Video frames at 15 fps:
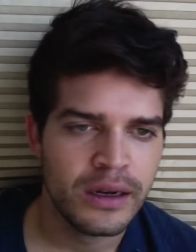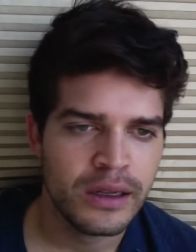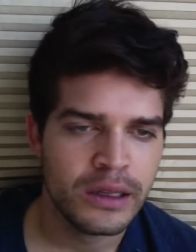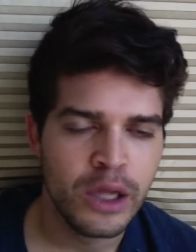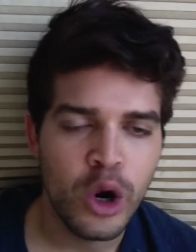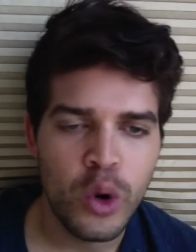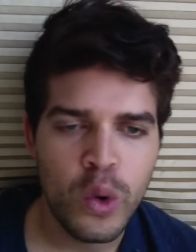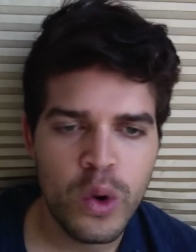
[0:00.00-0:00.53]

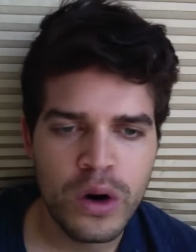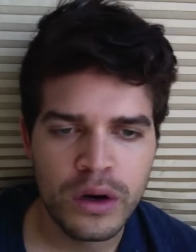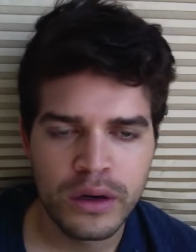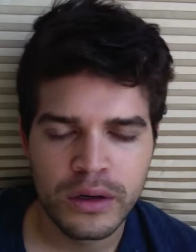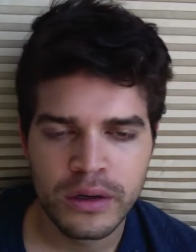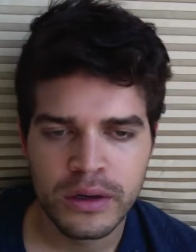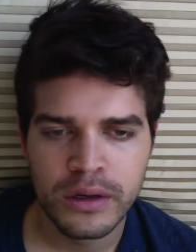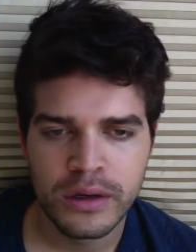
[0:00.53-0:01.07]
low
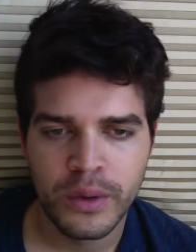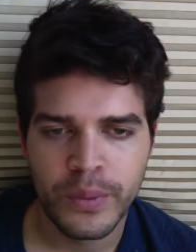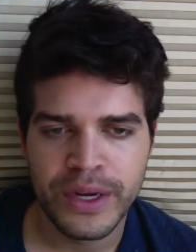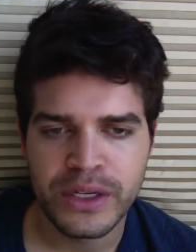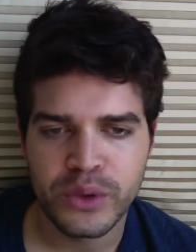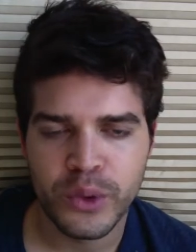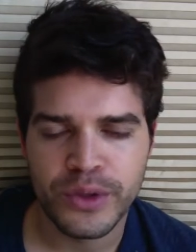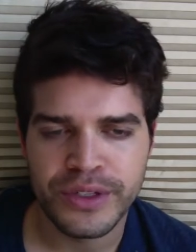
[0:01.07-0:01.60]

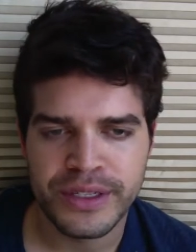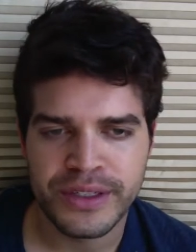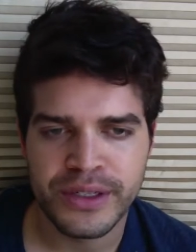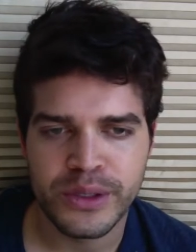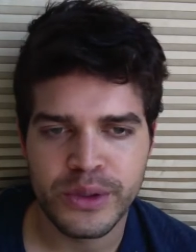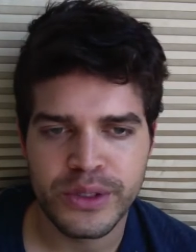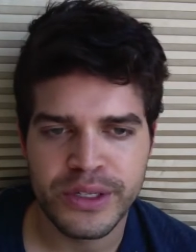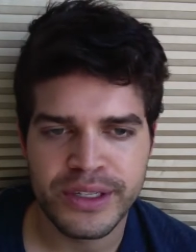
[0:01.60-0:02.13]
resources
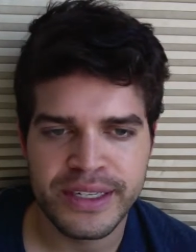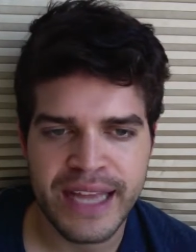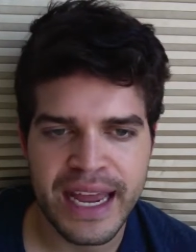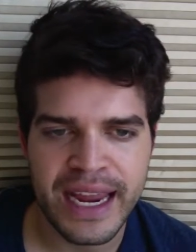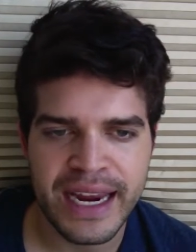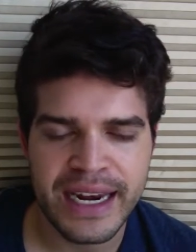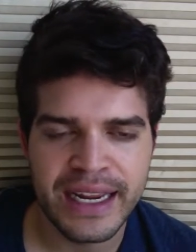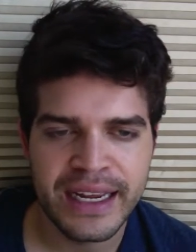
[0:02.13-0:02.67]
to
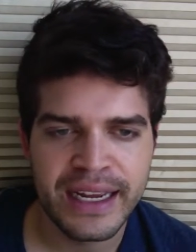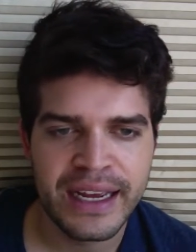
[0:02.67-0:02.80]
sustain